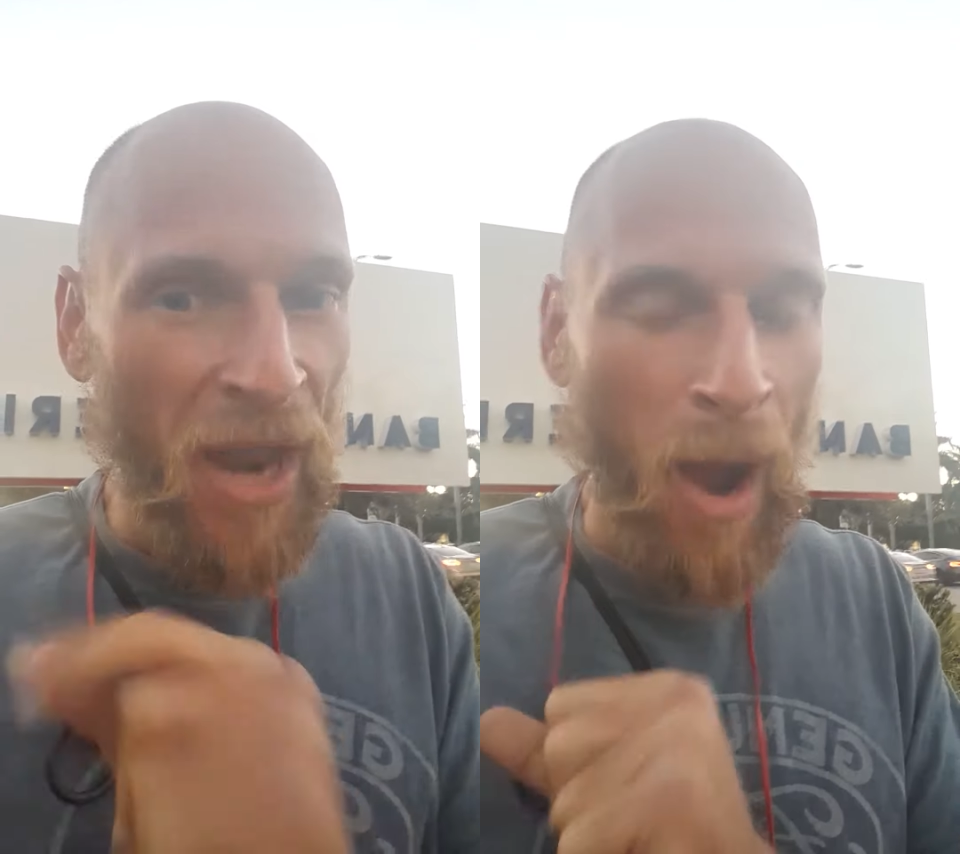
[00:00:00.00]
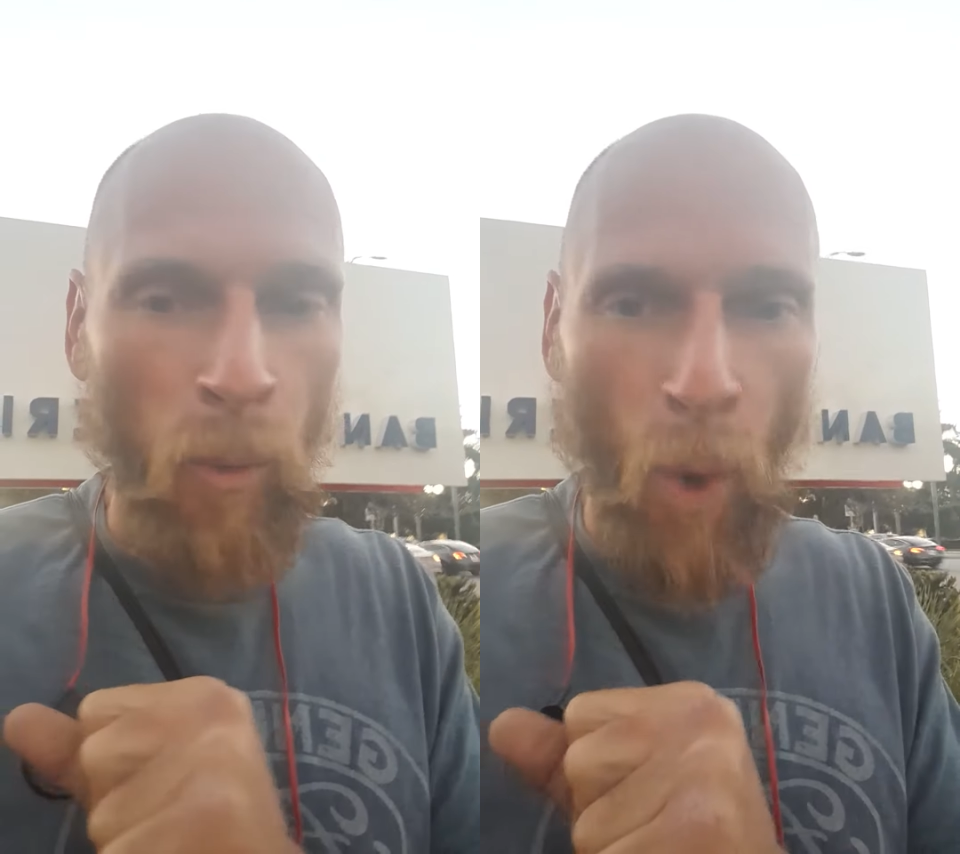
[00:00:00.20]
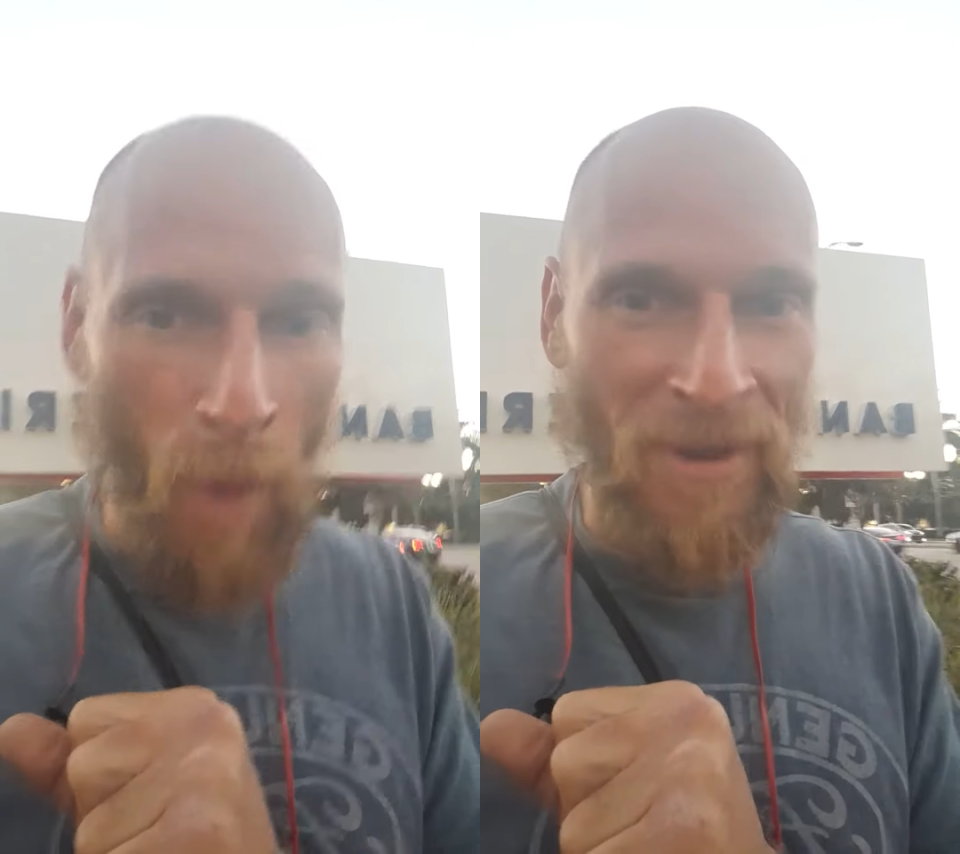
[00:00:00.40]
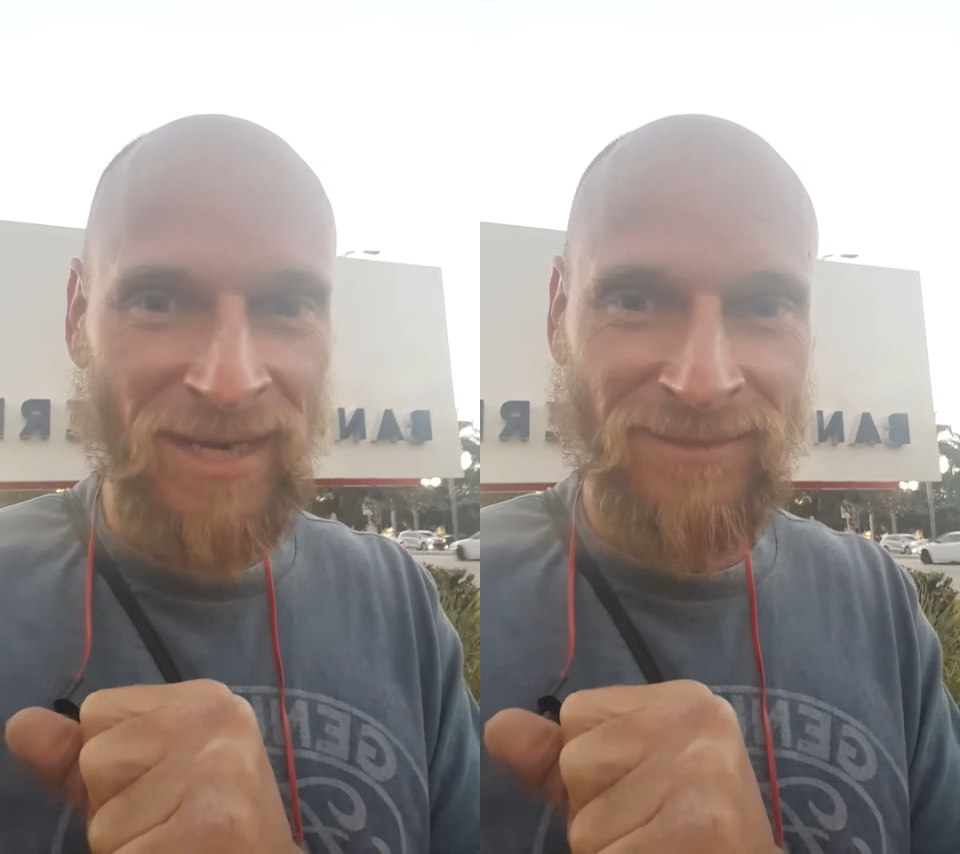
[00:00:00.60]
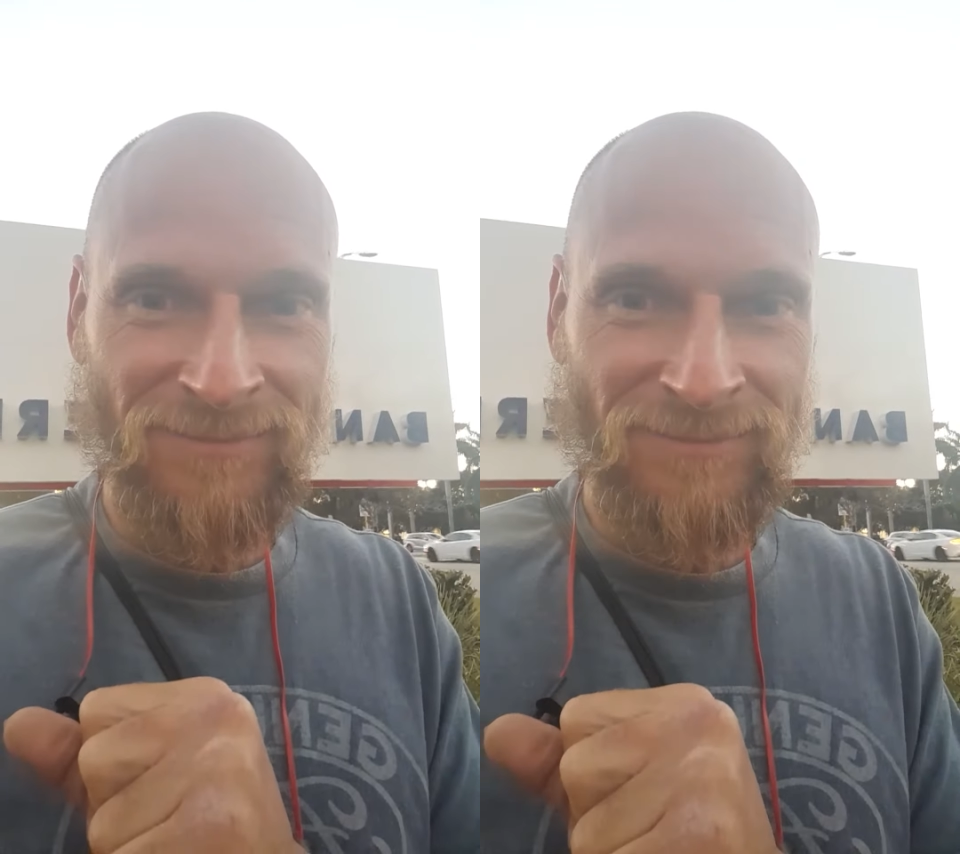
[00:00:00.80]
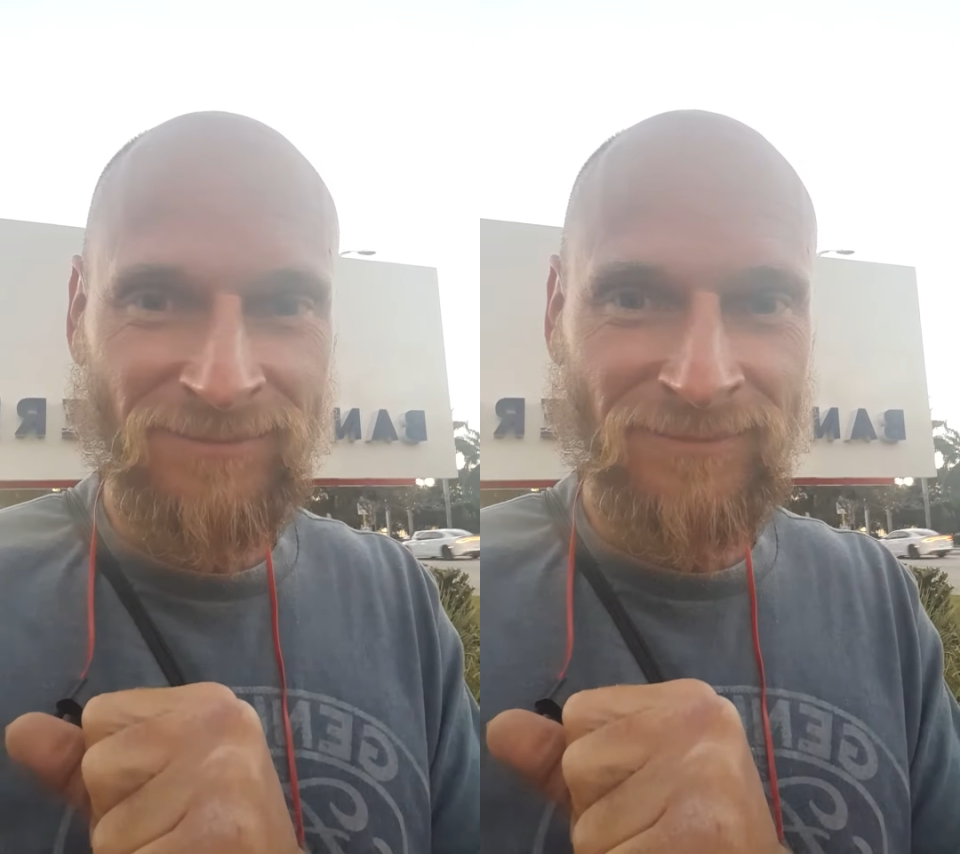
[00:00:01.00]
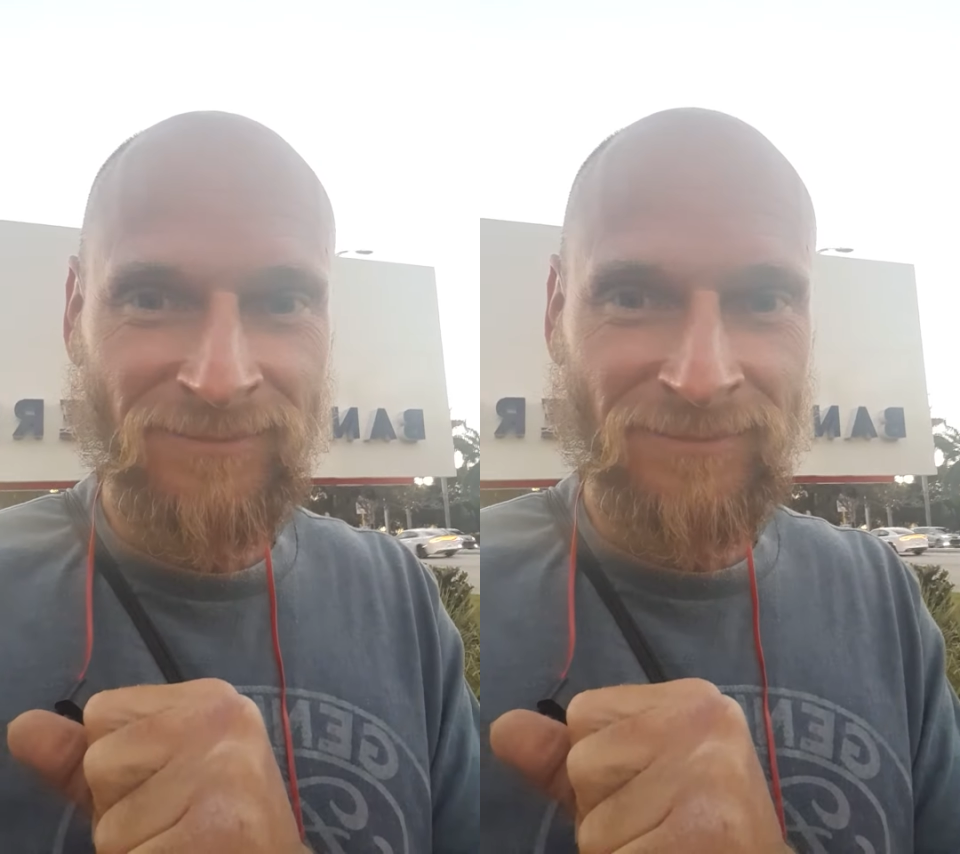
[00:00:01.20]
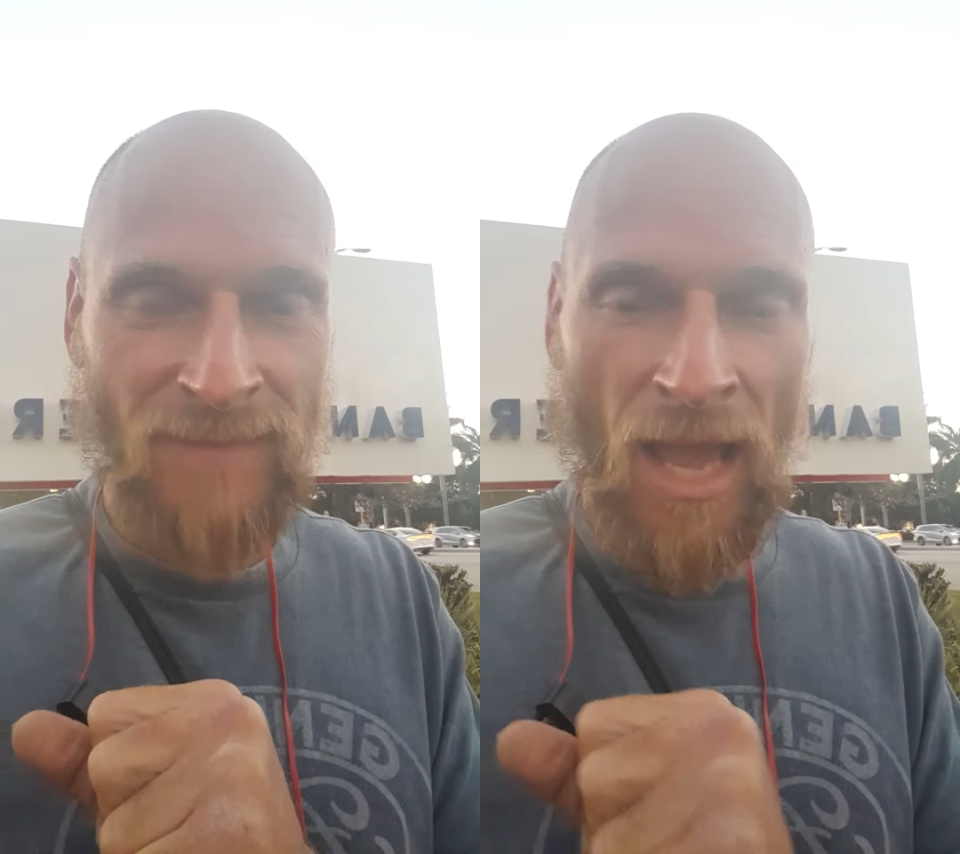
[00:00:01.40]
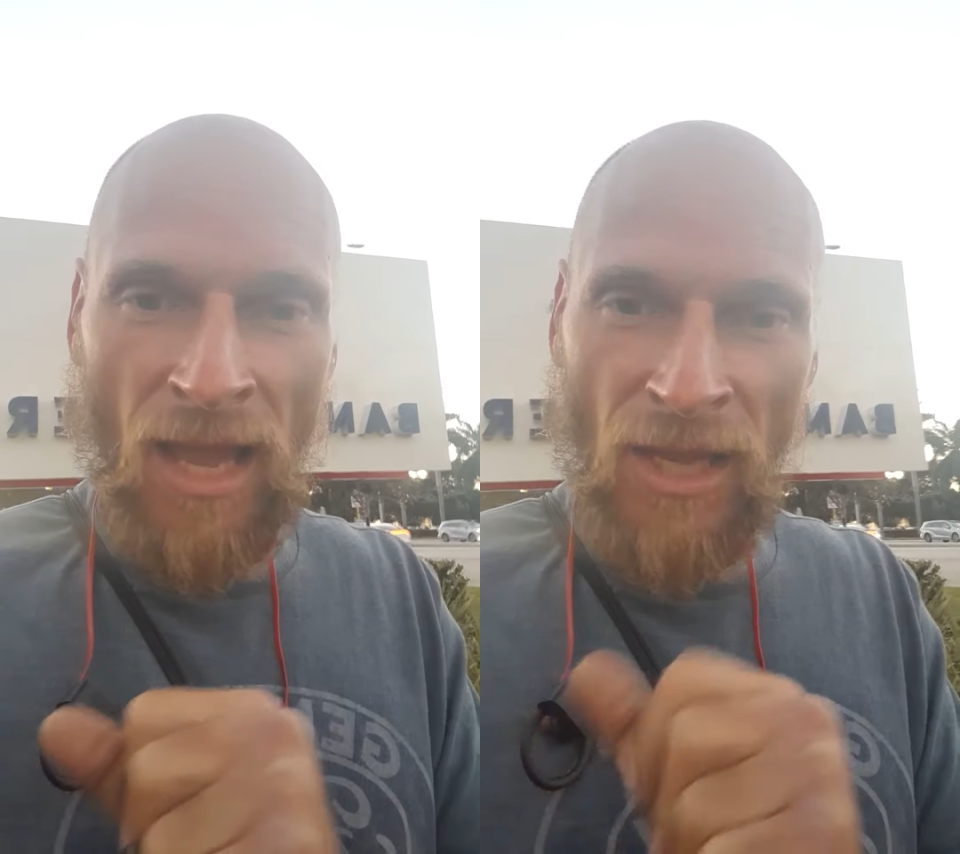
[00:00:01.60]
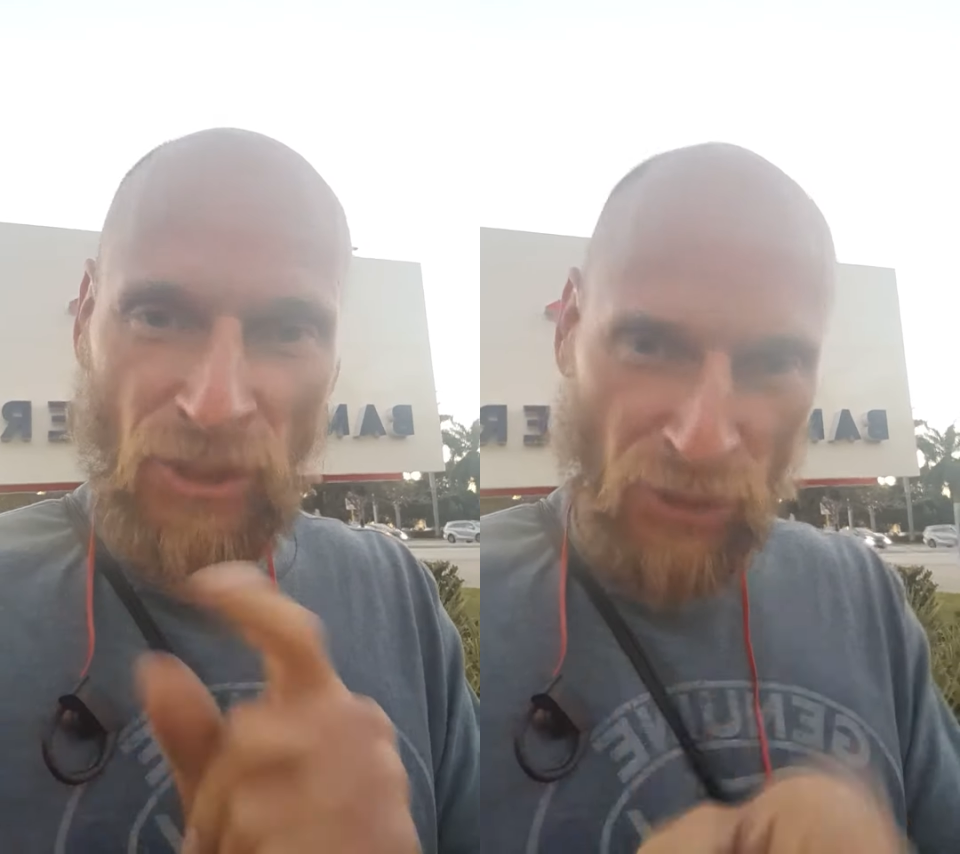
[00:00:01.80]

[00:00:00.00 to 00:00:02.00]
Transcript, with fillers: not woman.